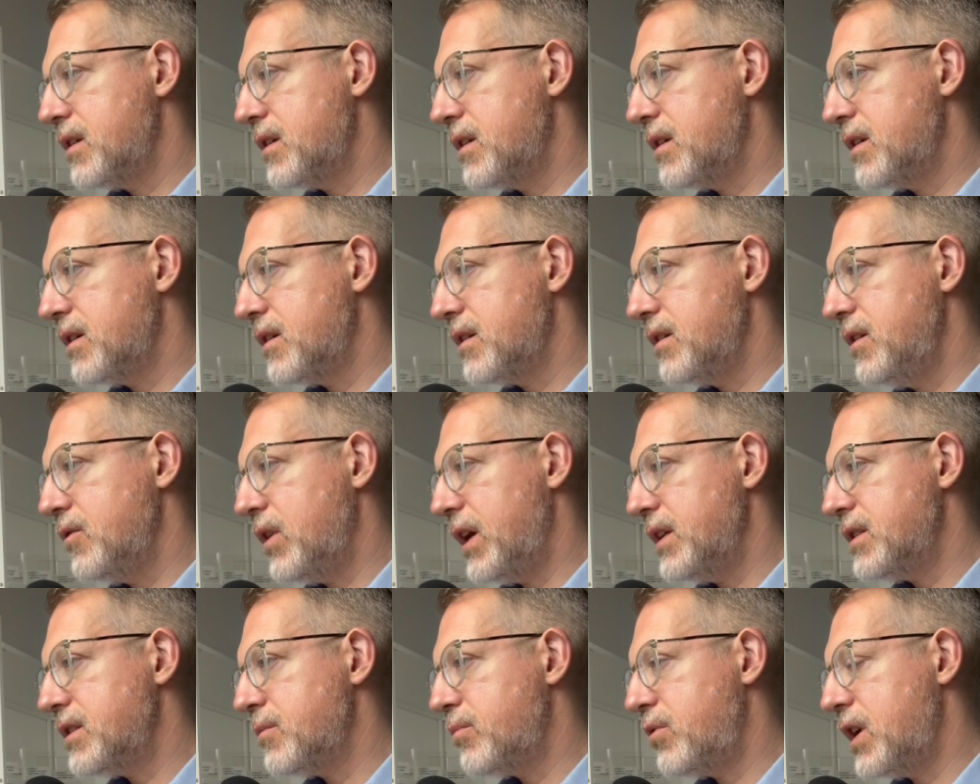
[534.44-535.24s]
Yeah. So
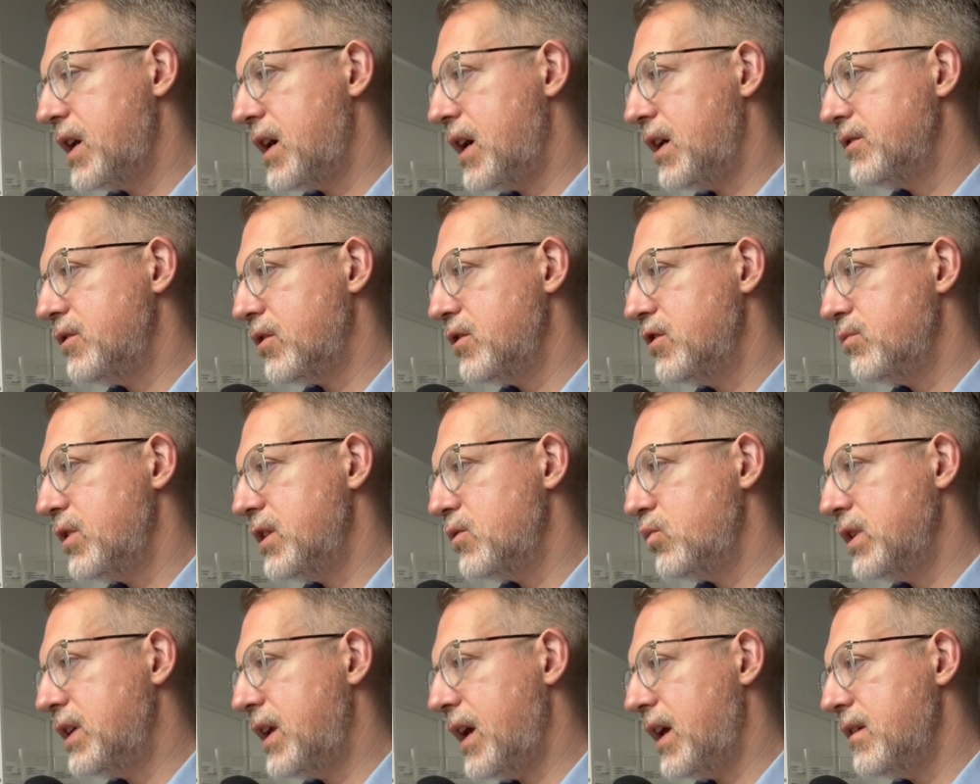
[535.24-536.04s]
let's say you have a
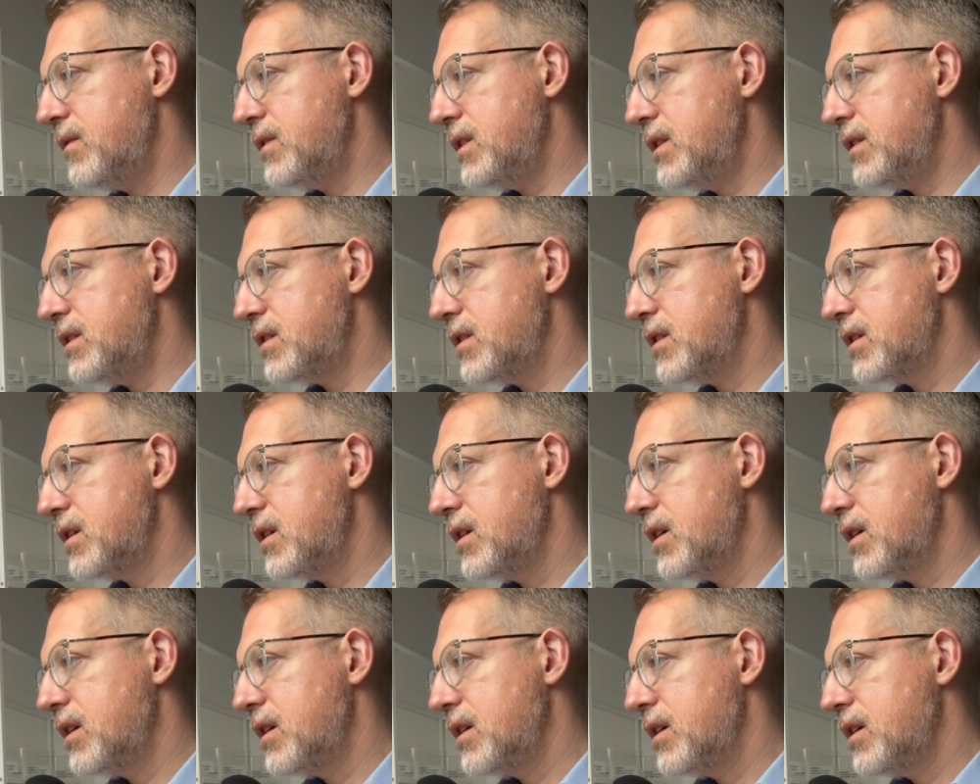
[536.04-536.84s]
specific term in
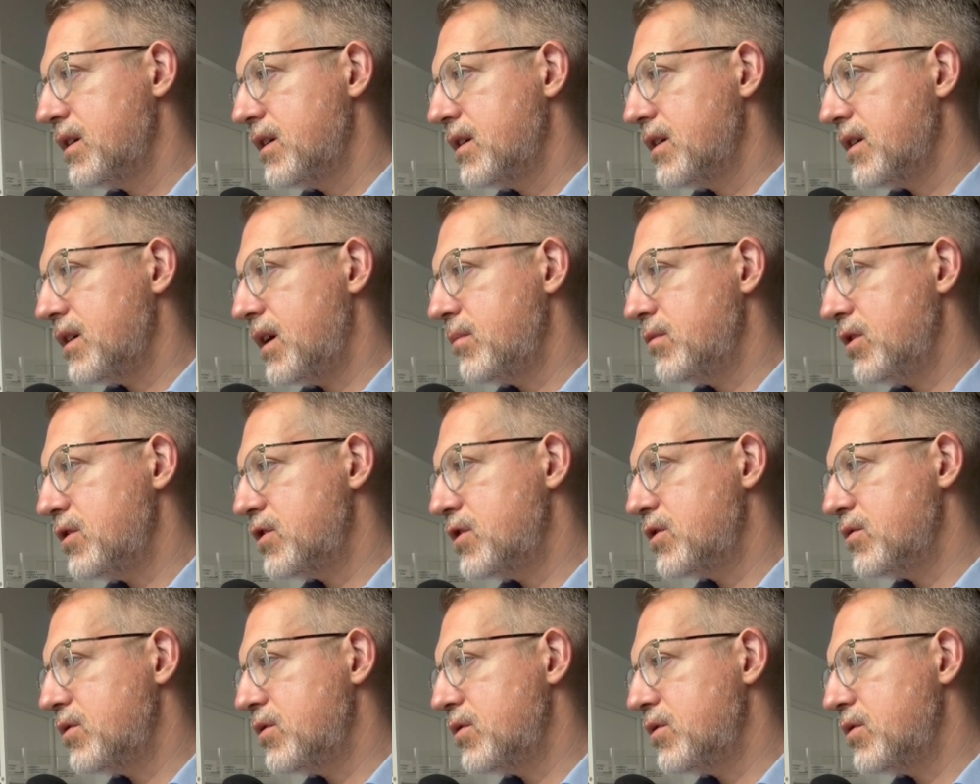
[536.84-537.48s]
your claim, right?